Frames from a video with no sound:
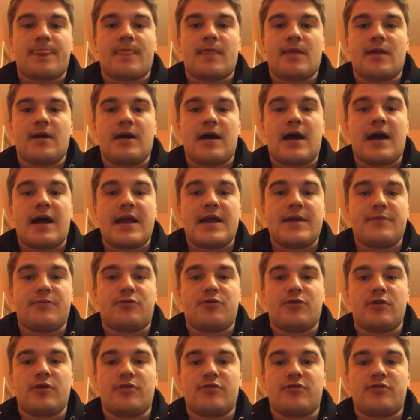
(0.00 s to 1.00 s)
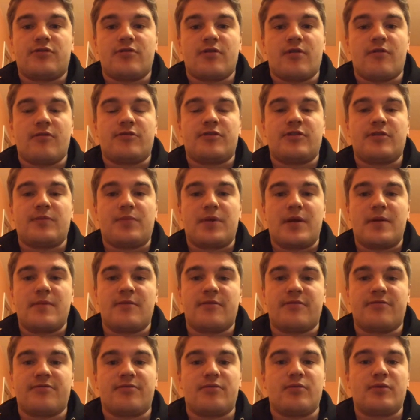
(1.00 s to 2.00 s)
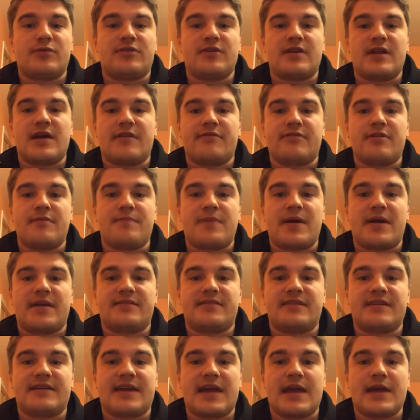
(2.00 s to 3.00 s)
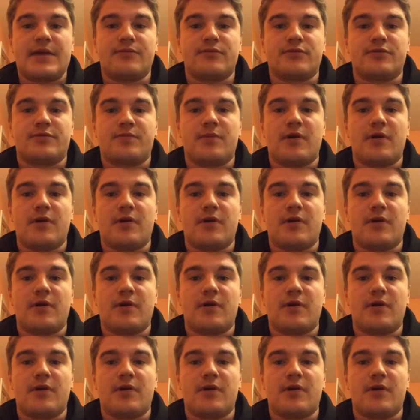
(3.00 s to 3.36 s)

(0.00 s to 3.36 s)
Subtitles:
at Ipswich. Obviously, Plymouth, we didn't have the best of games,